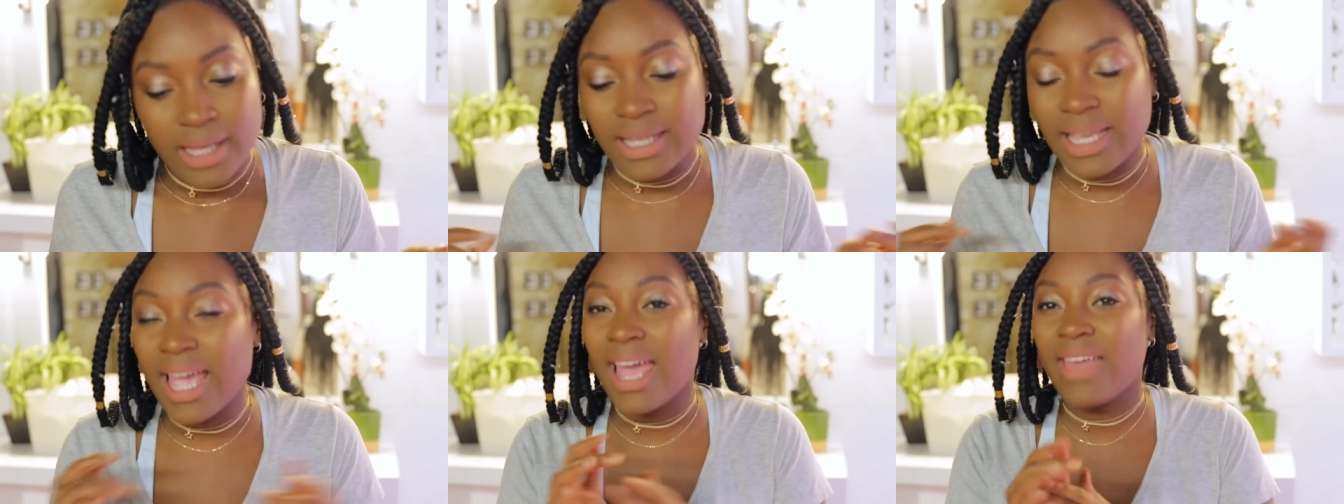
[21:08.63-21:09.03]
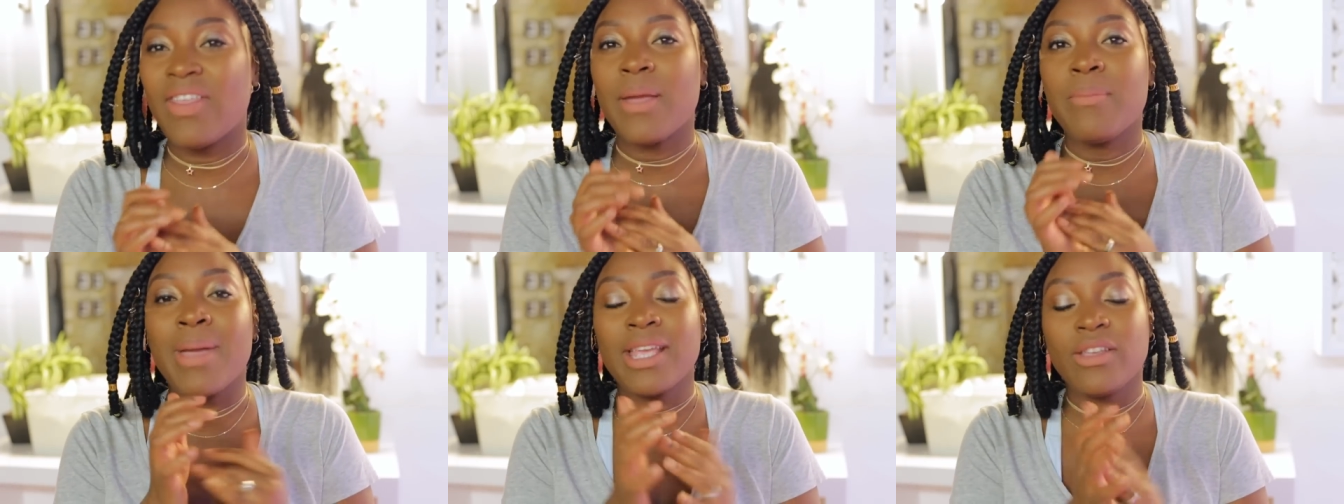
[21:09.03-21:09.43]
Yeah,
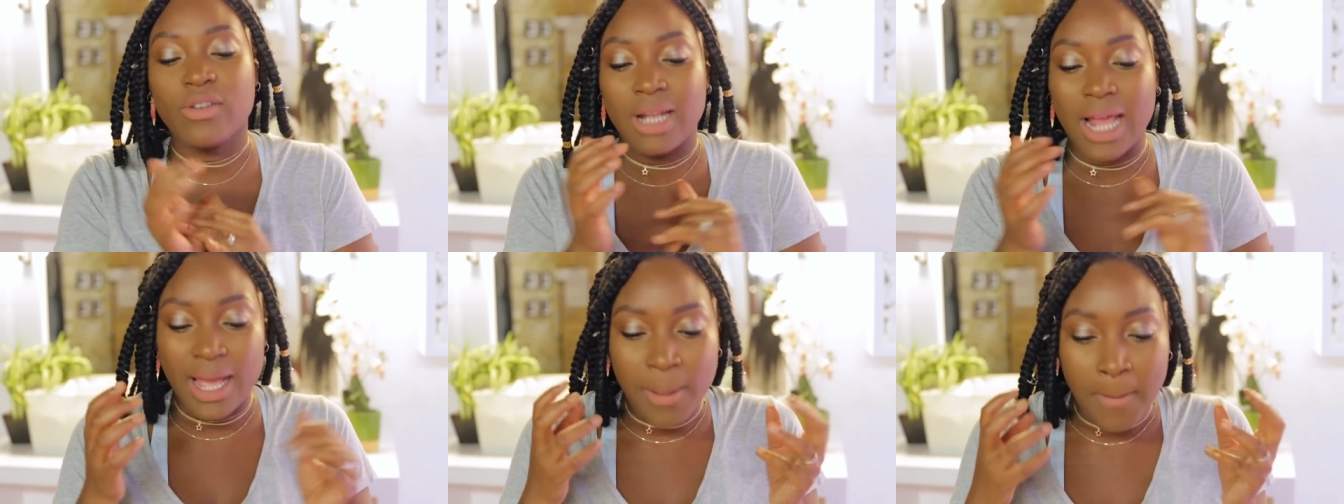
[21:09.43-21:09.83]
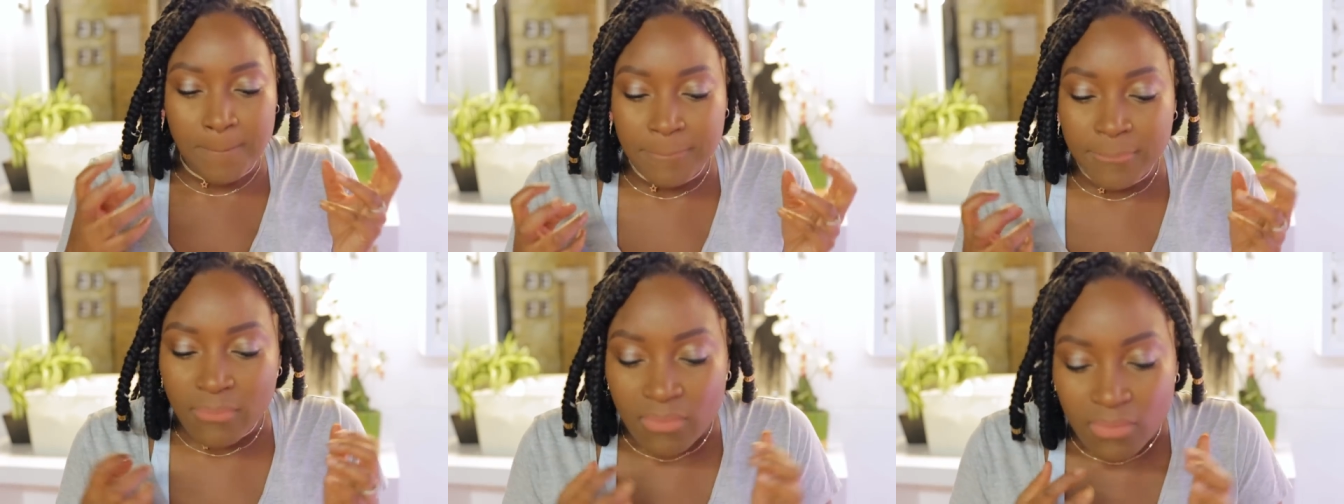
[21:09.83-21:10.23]
they make, like,
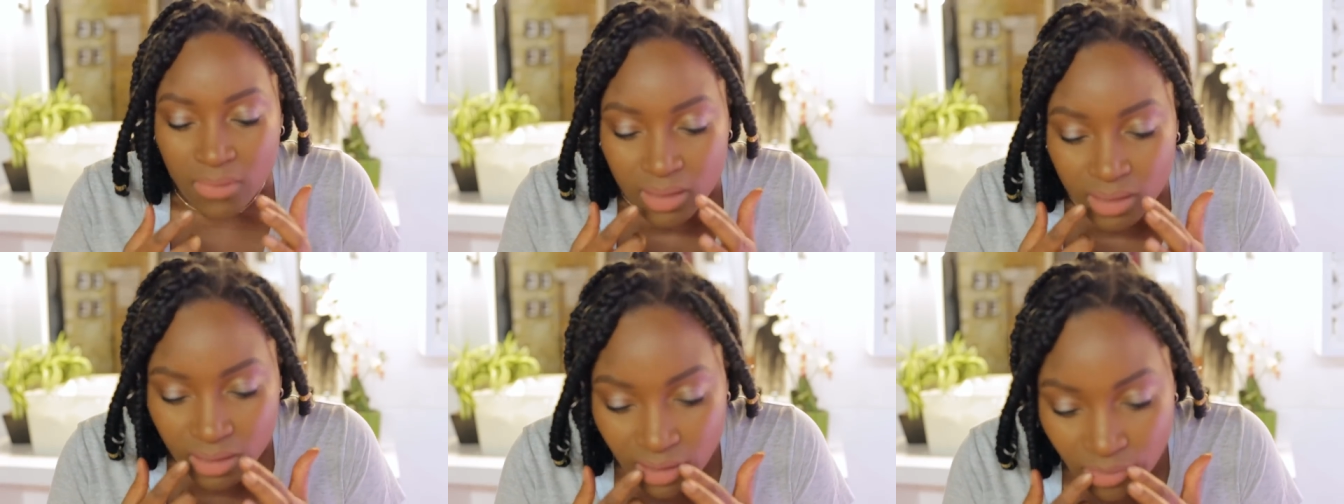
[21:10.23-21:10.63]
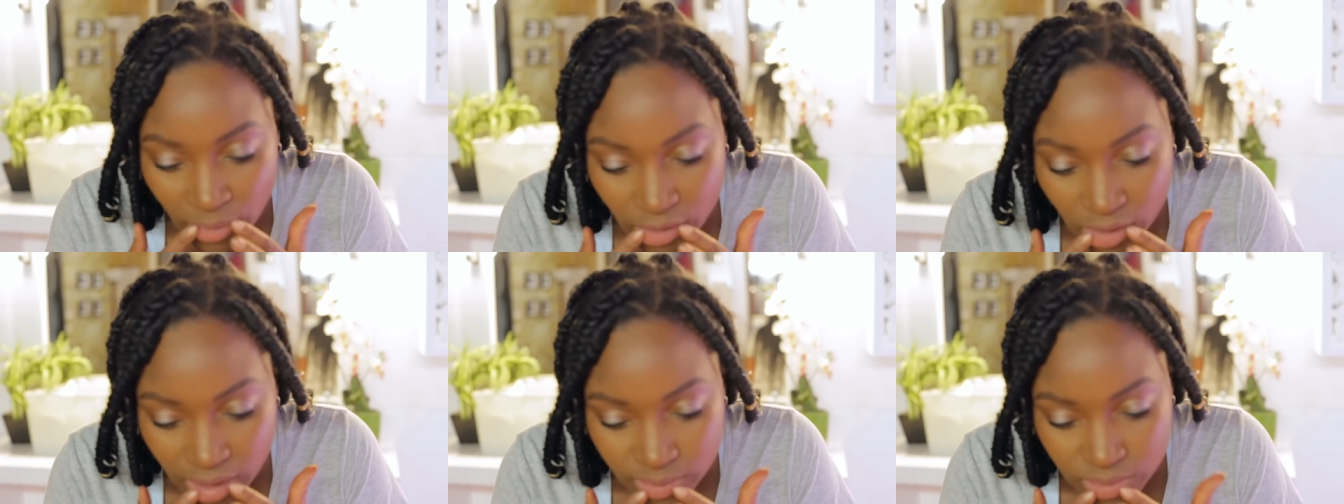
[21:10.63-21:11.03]
they
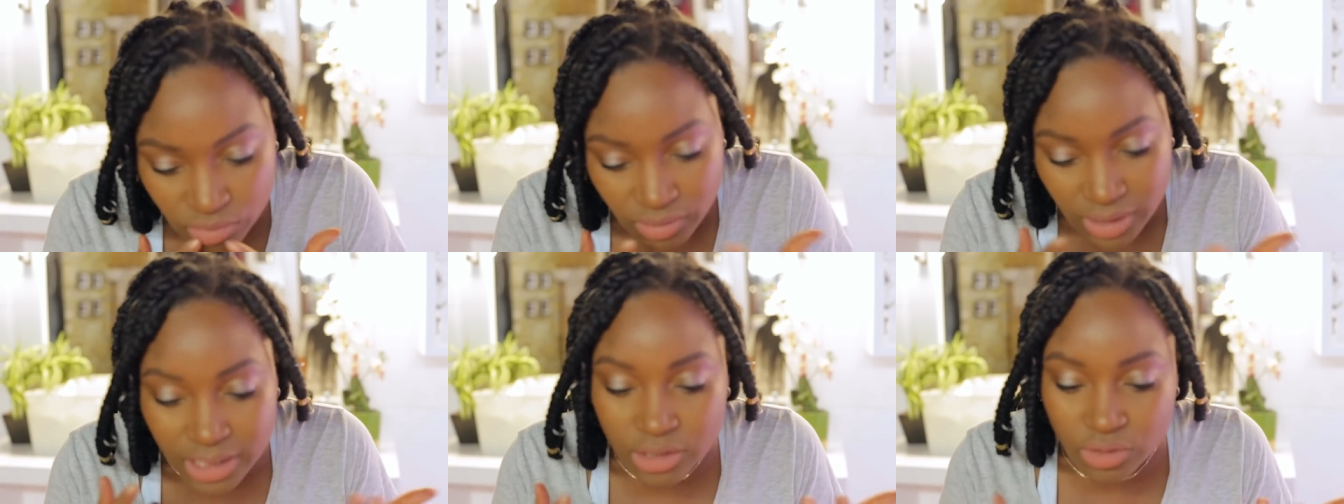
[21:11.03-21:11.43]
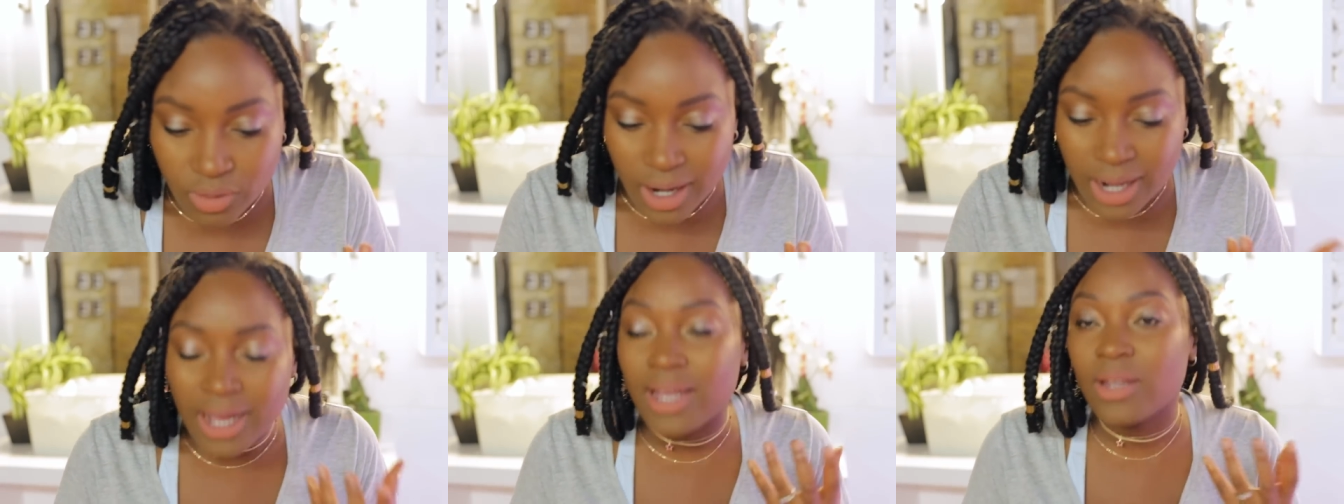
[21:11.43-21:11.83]
make your lips really
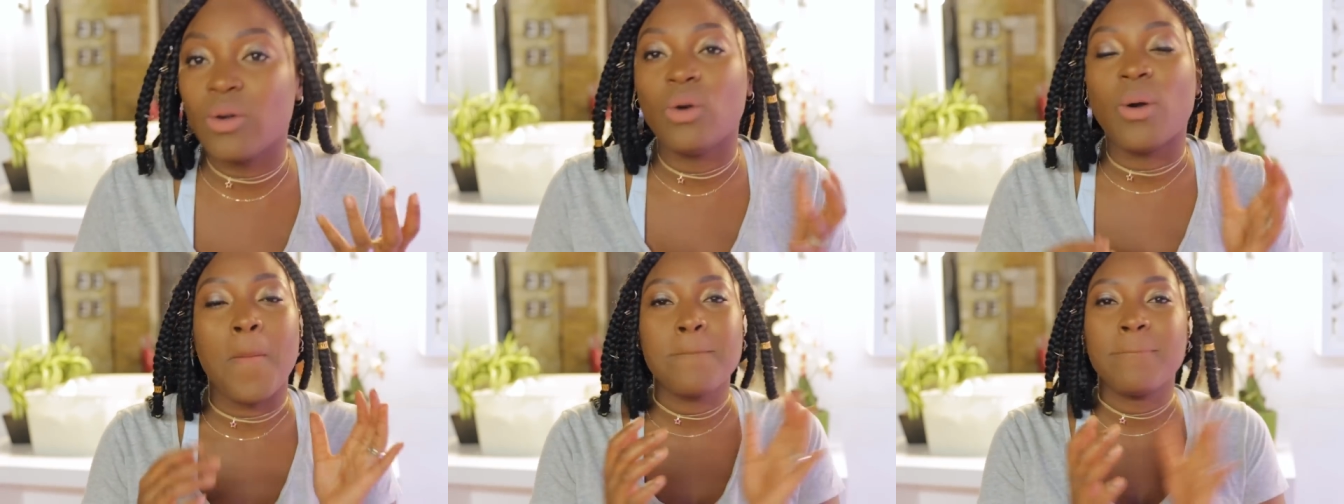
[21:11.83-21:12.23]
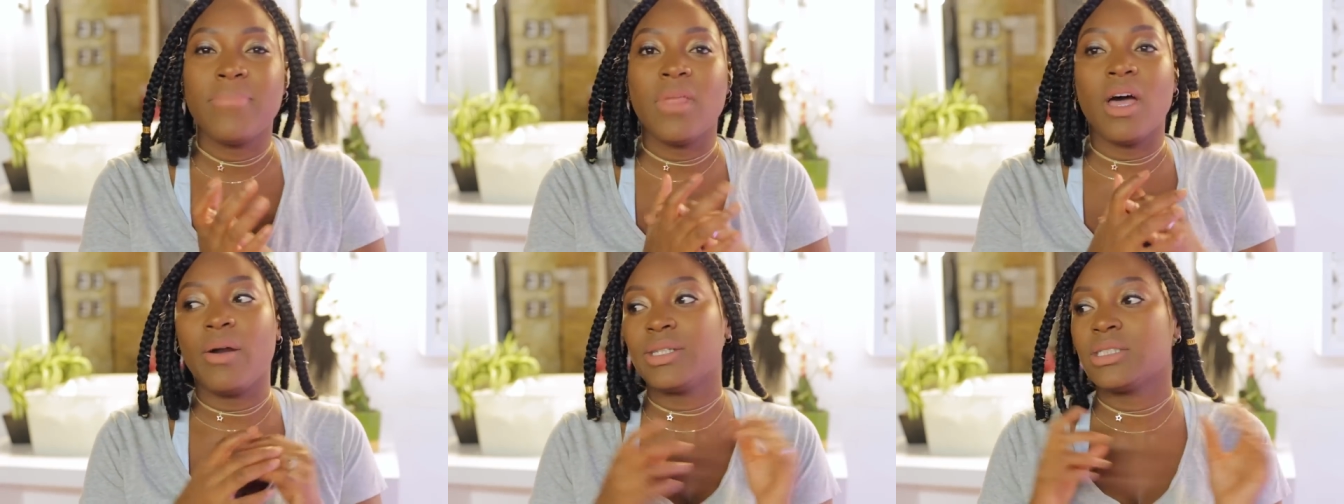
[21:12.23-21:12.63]
dry, or
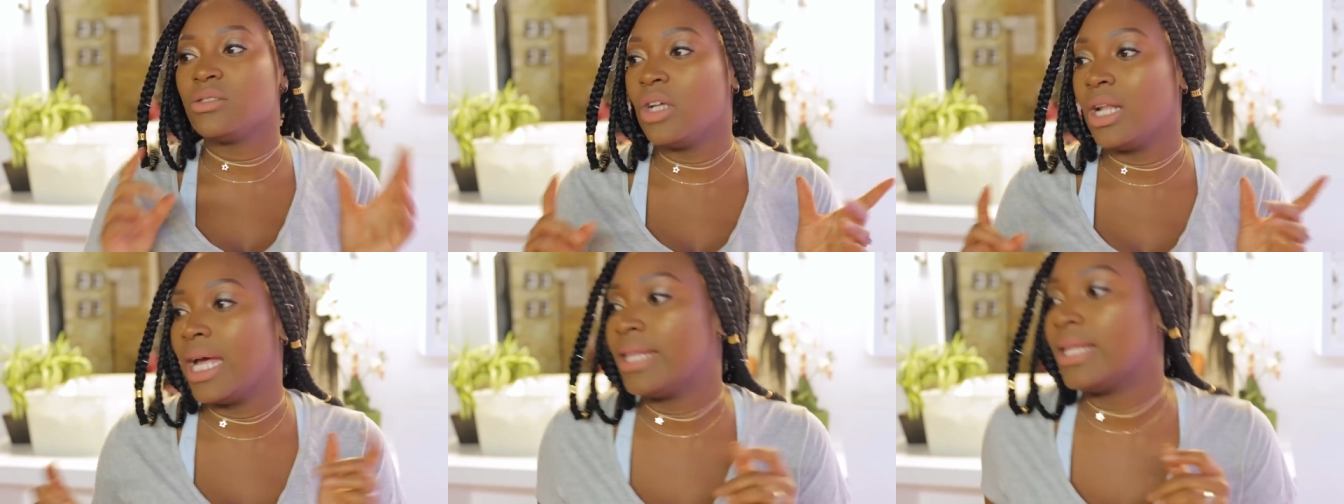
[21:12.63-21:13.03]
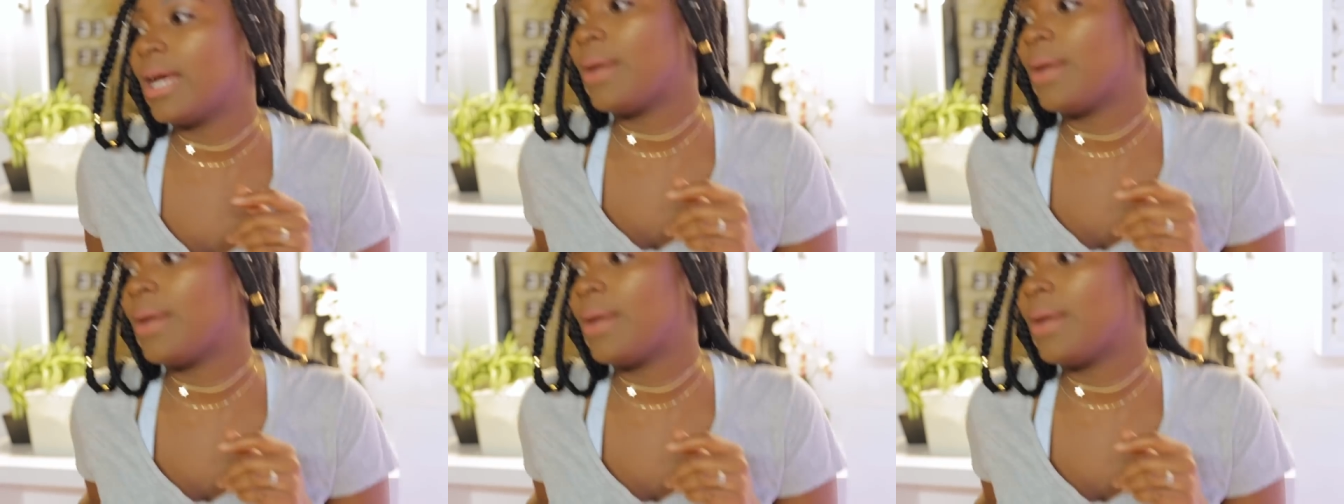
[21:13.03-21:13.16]
no, it's not like